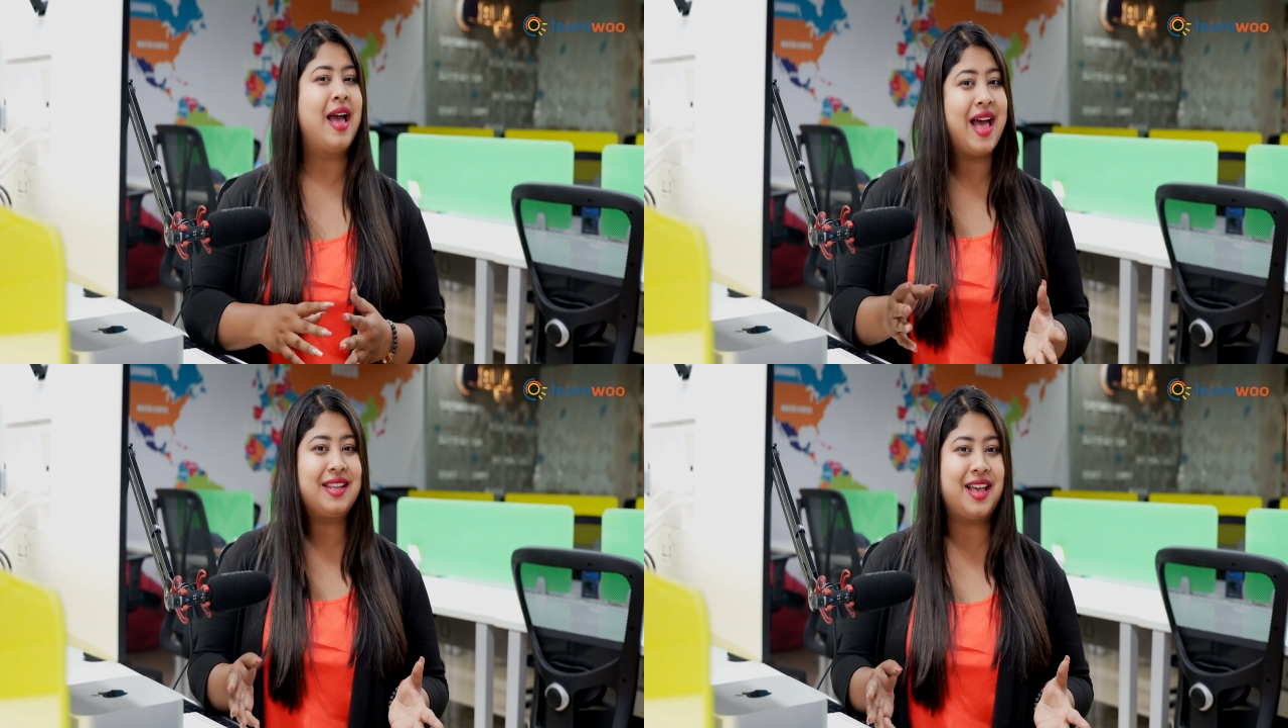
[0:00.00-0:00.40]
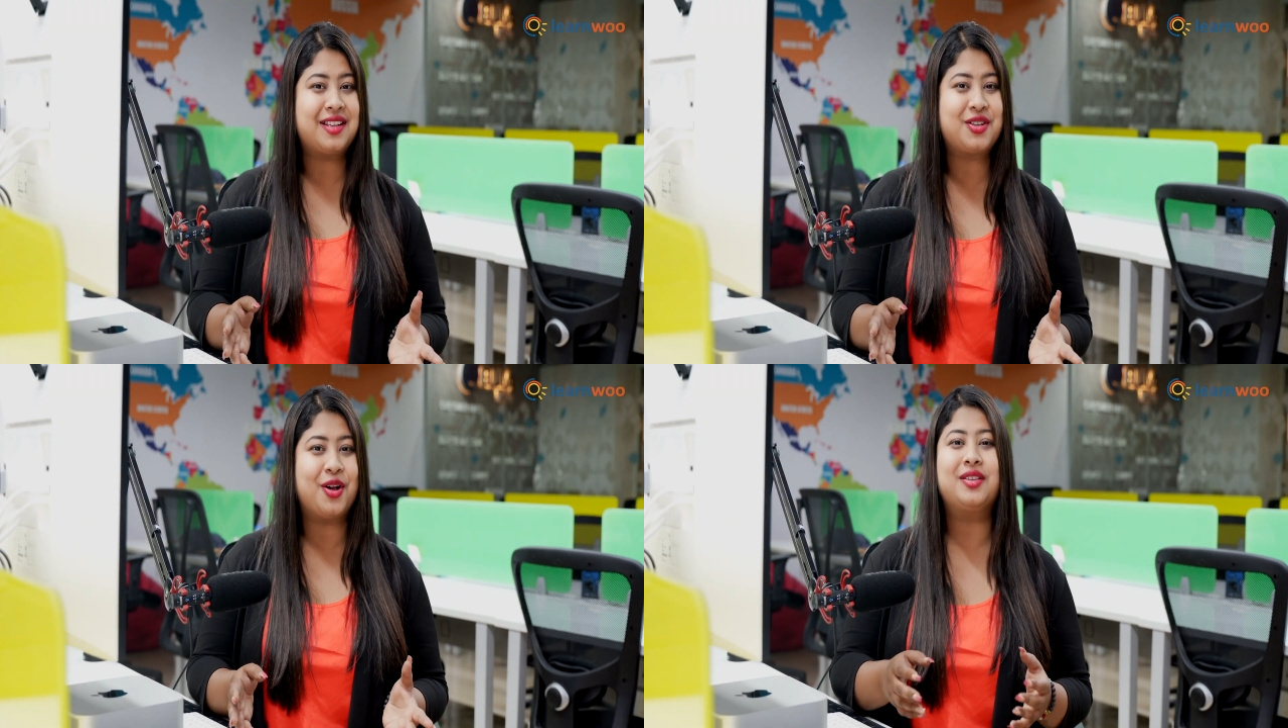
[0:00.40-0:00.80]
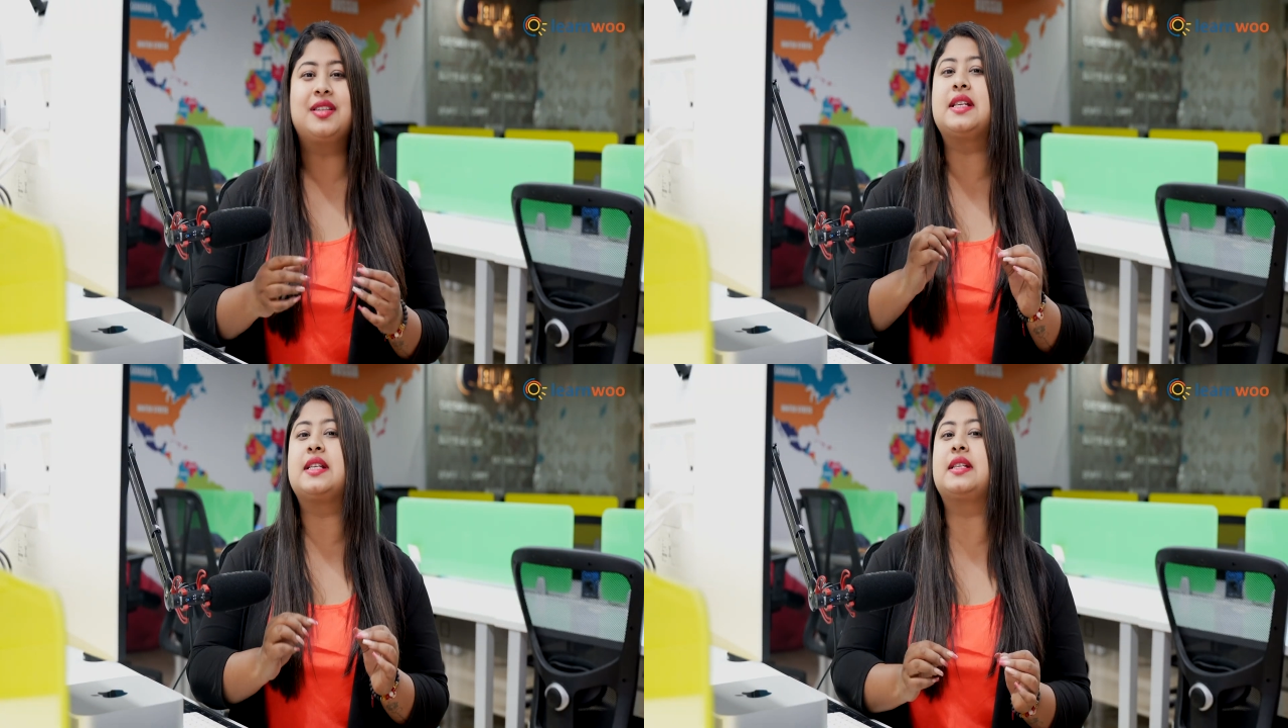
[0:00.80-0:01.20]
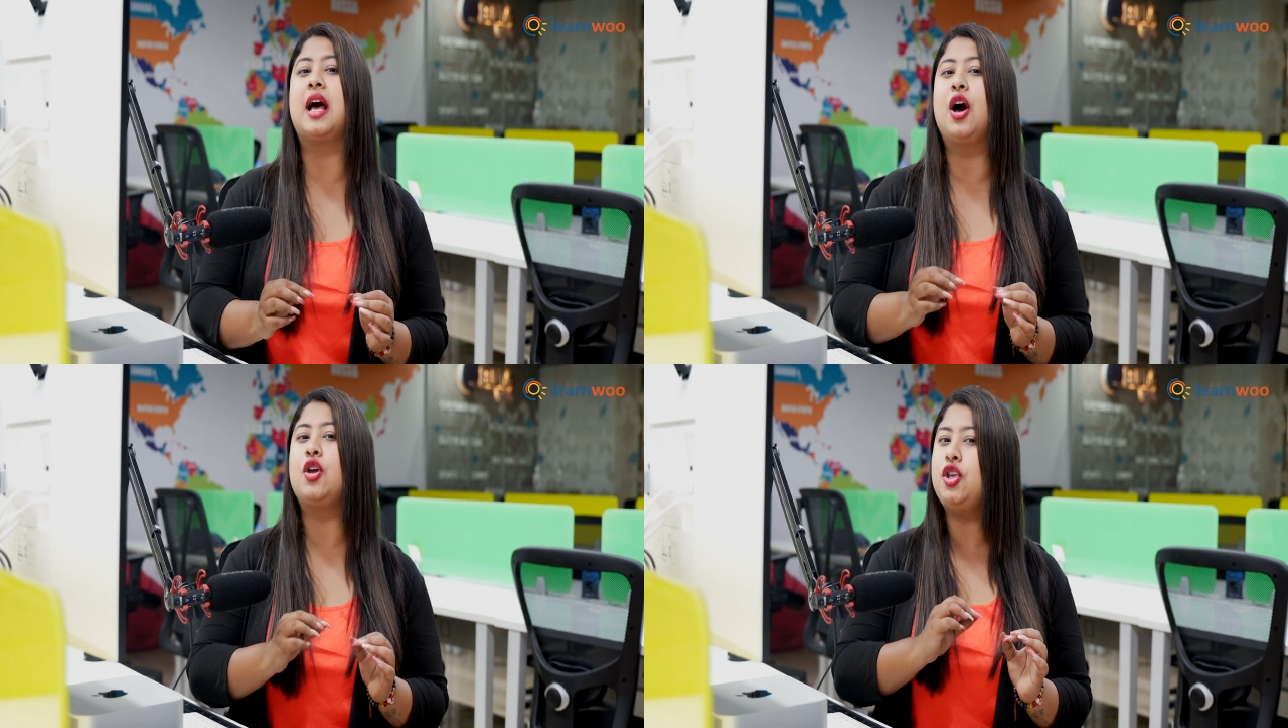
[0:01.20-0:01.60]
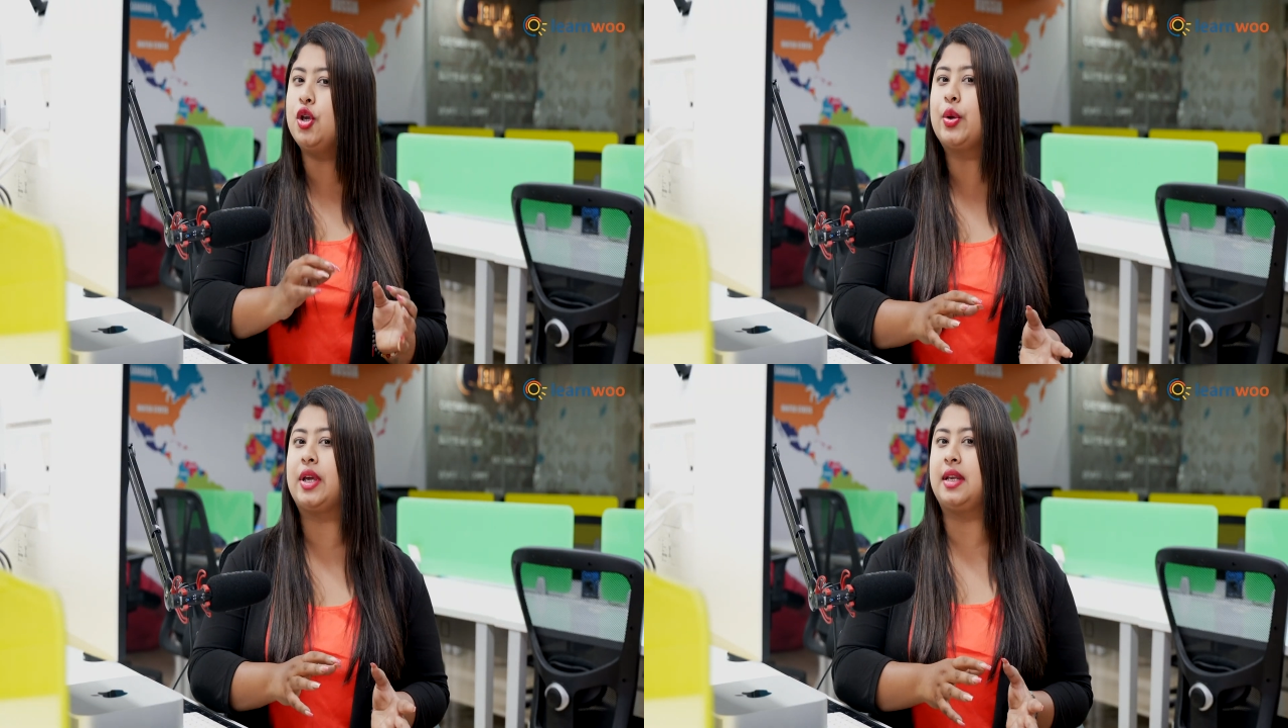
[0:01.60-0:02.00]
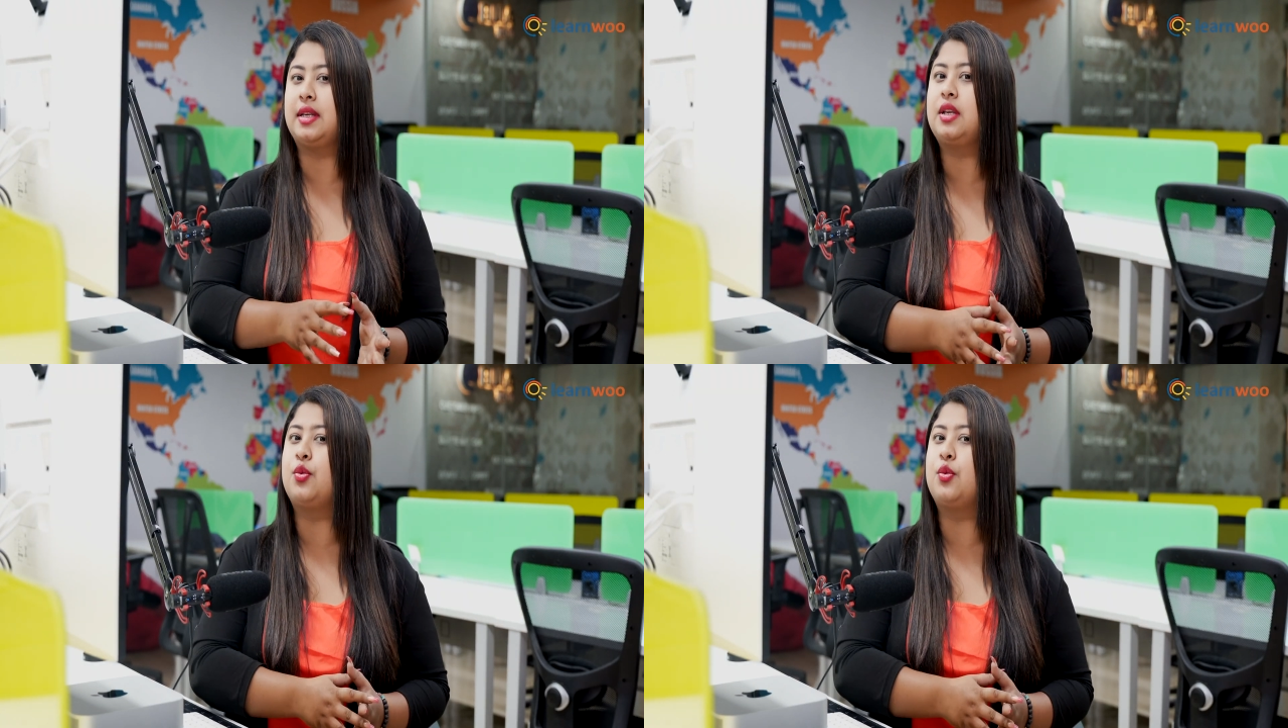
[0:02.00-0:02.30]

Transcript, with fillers: And that's all. This is how you can edit